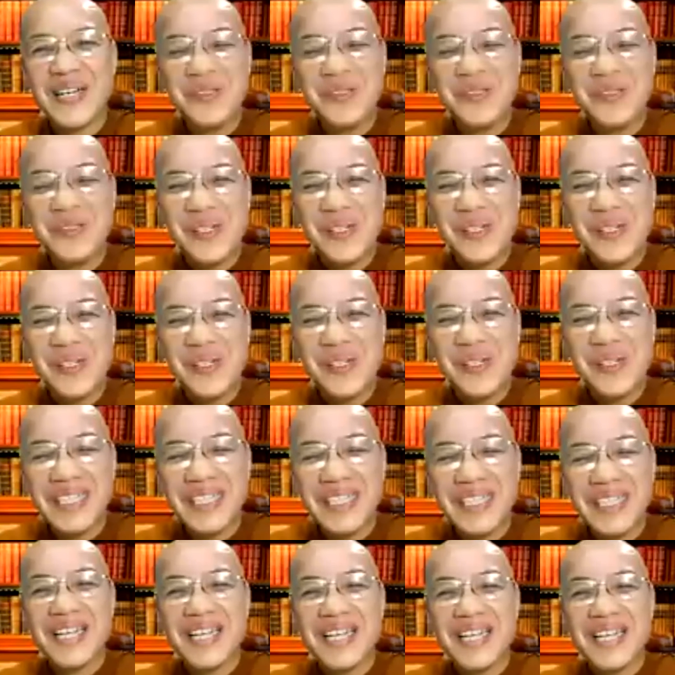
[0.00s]
so
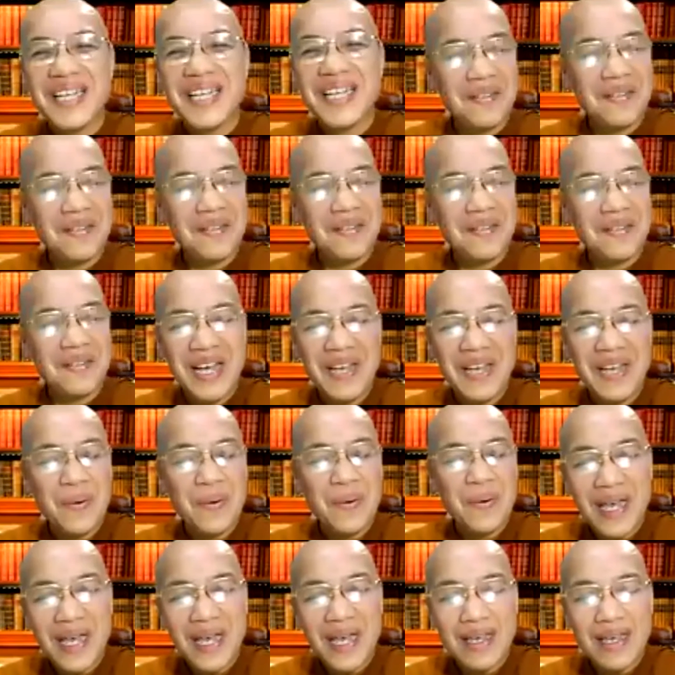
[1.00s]
this is uh,
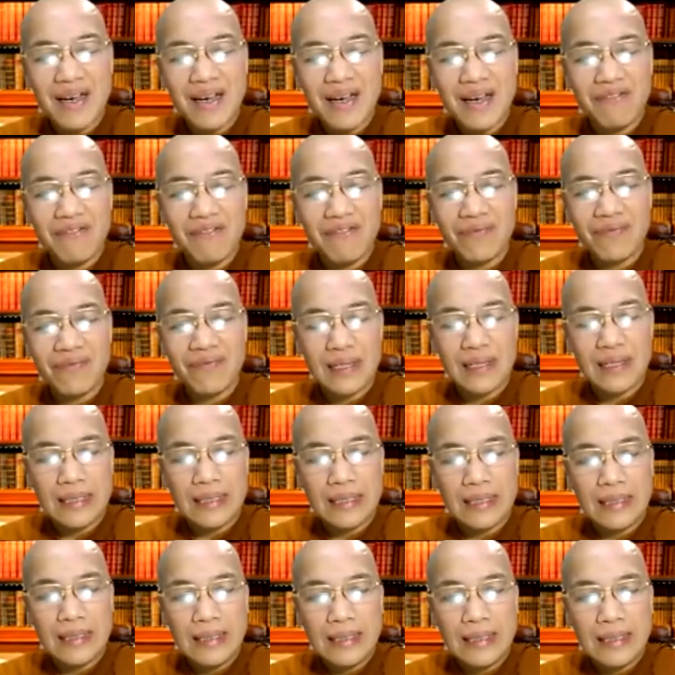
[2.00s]
my way of
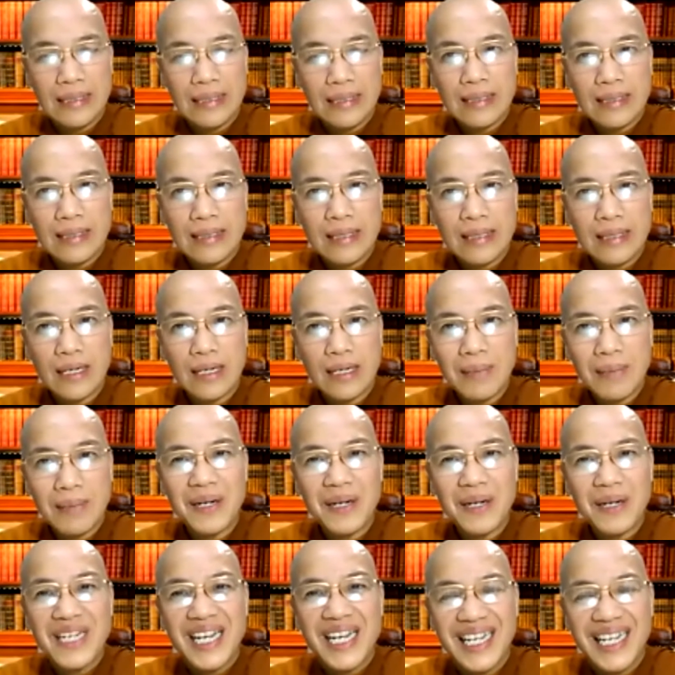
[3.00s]
uh,
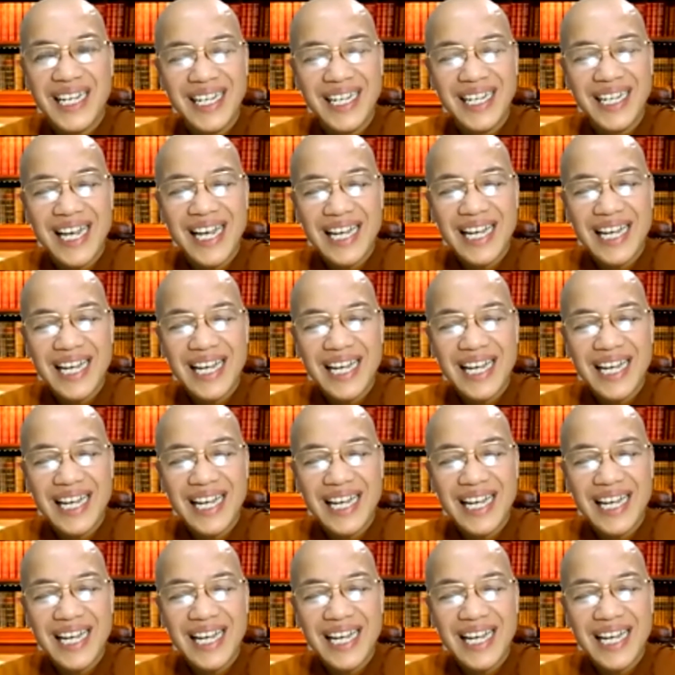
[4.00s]
about